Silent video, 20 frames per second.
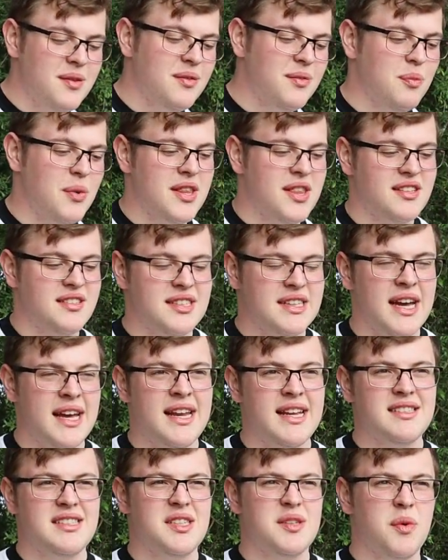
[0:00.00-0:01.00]
whether to get
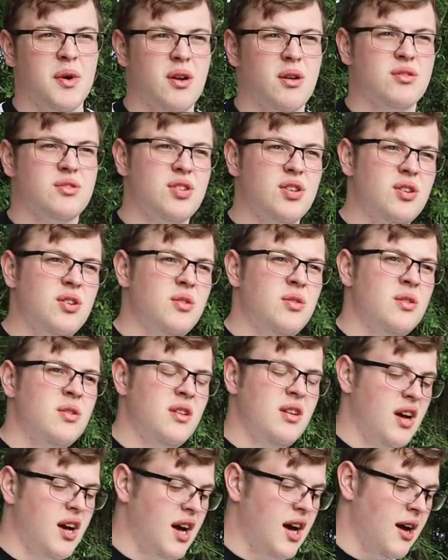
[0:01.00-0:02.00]
an NC1 or 2,
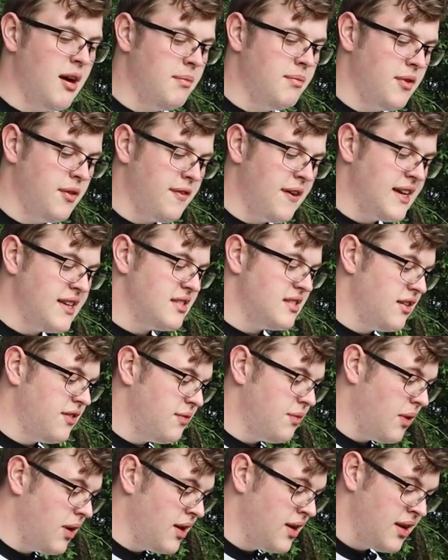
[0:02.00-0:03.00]
the facelift
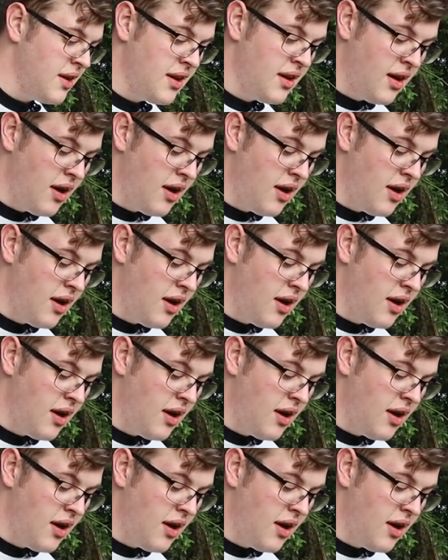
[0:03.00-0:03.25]
one.